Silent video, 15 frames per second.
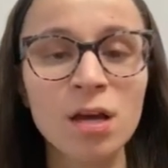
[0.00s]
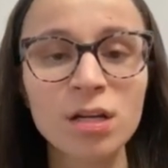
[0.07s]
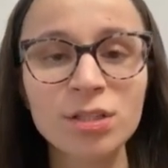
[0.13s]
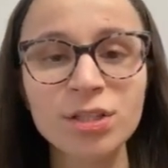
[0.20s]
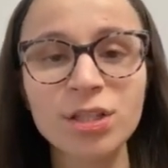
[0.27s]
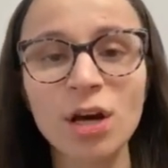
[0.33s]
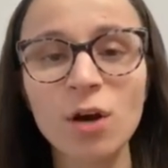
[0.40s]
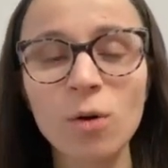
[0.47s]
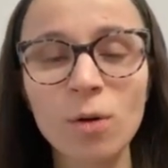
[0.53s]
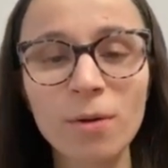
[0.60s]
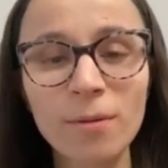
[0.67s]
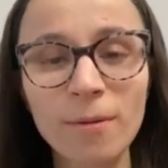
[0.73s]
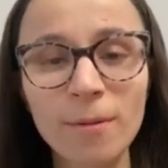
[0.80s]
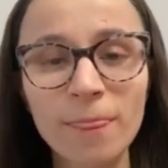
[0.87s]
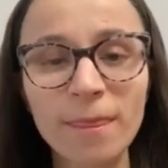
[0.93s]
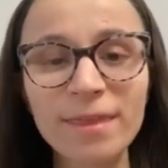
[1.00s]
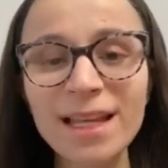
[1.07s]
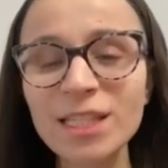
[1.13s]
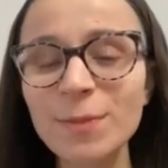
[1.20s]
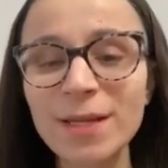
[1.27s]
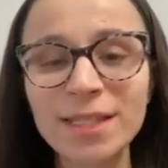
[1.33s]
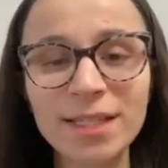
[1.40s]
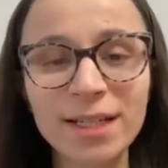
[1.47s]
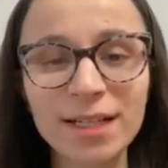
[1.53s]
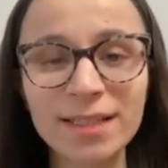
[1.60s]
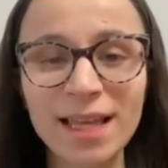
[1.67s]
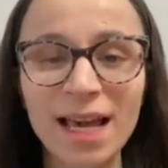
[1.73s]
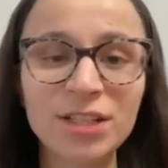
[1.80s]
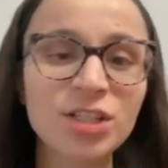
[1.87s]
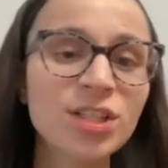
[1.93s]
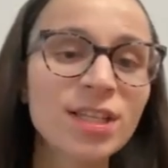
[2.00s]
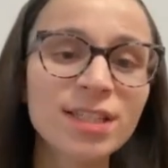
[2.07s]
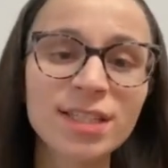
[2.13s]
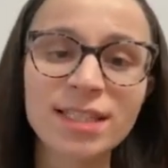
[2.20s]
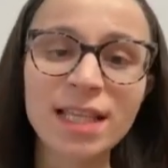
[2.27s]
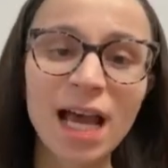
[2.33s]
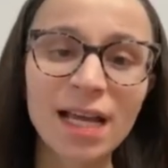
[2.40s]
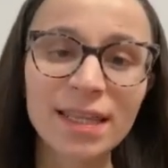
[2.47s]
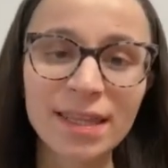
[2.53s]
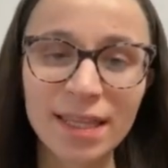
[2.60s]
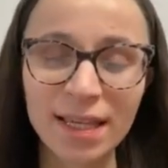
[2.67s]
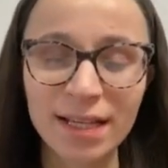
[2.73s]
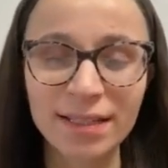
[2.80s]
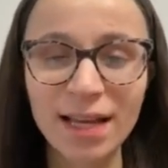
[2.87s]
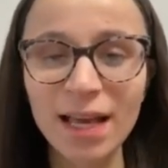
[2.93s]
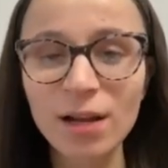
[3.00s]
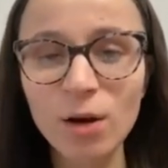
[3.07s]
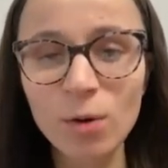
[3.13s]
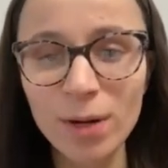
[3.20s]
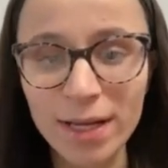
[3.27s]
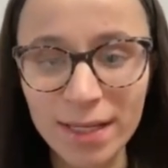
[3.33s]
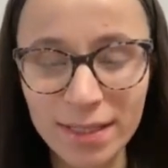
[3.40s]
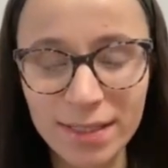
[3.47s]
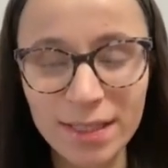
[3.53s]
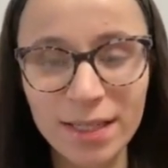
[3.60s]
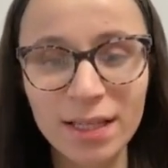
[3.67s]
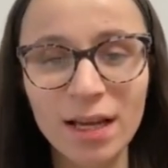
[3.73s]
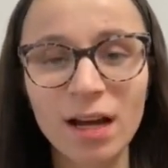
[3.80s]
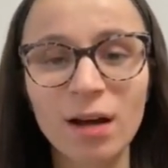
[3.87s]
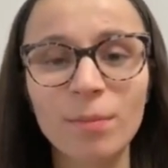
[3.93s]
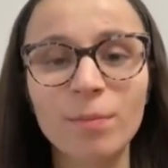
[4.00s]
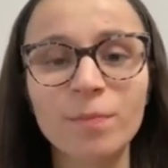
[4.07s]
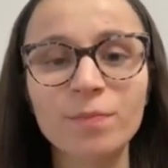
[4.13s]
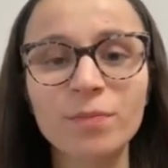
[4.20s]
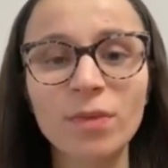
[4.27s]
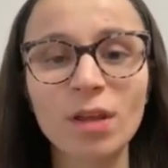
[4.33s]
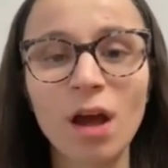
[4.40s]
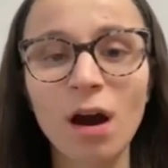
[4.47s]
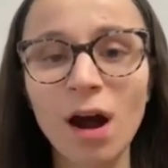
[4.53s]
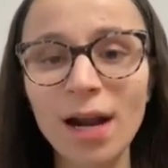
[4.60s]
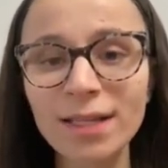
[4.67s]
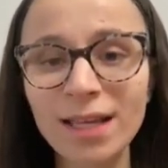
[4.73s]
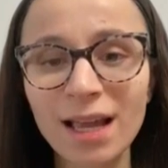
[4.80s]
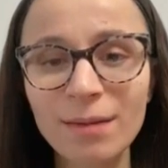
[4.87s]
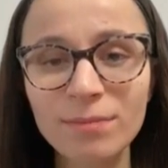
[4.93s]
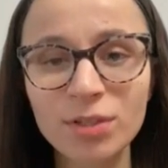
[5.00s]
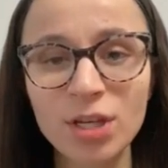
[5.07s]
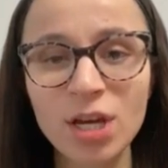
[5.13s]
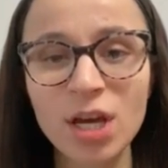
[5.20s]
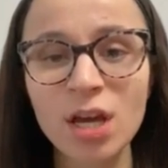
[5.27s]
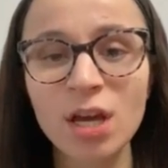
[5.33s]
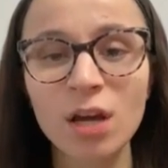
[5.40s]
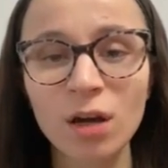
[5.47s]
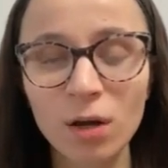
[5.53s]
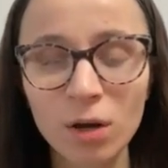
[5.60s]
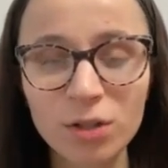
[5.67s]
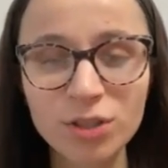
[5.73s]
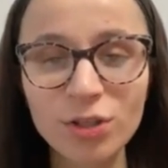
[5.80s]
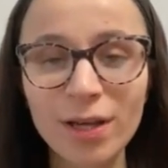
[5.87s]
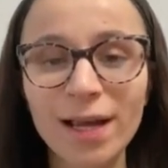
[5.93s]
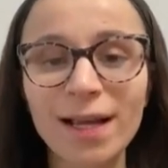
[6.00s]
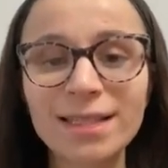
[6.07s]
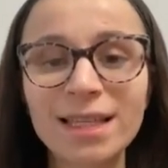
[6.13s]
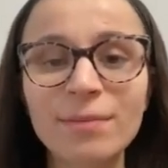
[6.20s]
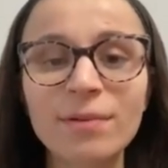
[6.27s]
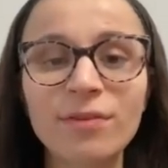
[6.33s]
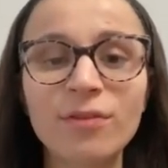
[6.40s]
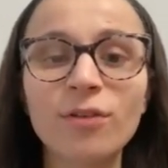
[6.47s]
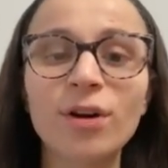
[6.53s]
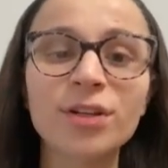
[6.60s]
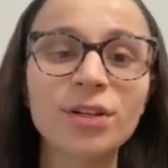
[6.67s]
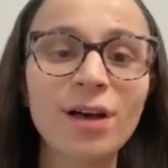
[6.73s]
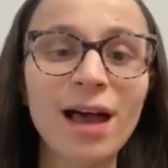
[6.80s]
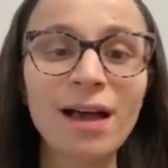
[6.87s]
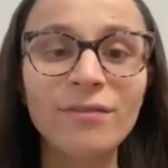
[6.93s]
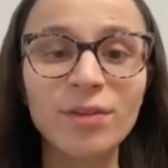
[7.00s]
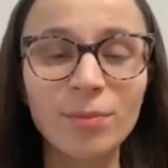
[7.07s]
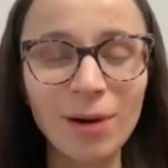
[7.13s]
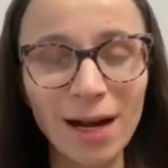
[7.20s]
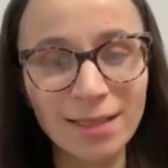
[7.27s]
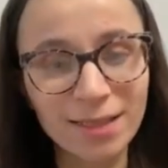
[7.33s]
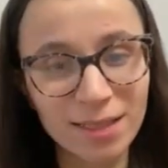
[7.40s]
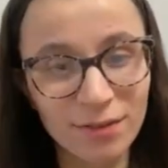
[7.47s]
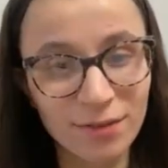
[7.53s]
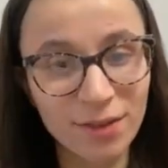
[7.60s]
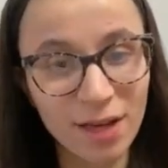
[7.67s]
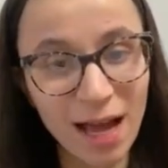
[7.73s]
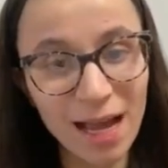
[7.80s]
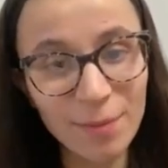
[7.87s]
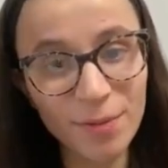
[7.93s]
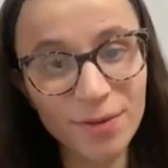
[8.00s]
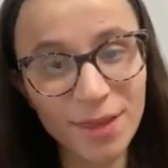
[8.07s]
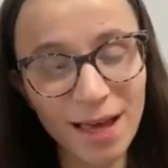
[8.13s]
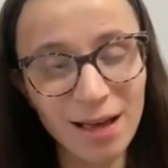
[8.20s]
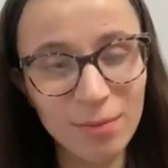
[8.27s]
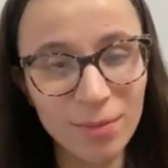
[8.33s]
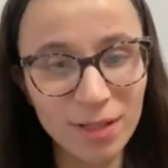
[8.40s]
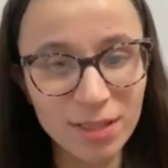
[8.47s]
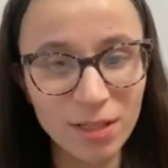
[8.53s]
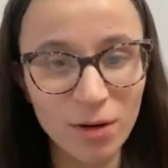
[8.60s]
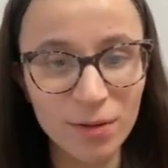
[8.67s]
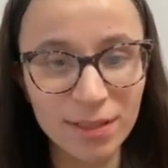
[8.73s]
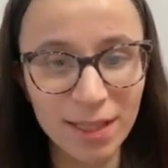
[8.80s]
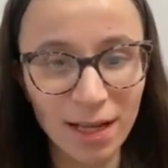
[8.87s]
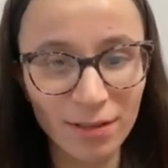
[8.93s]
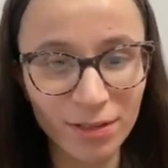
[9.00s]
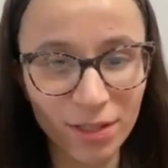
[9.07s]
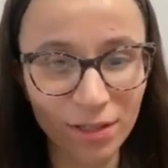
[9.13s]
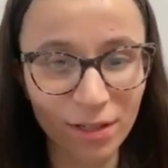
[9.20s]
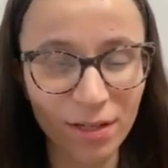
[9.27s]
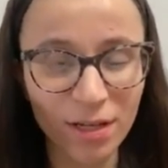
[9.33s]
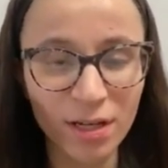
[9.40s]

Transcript: So that's basically that, just as a side thing. Not always, a lot of times, so like I said before, you'll have the process of the hypothalamus going down to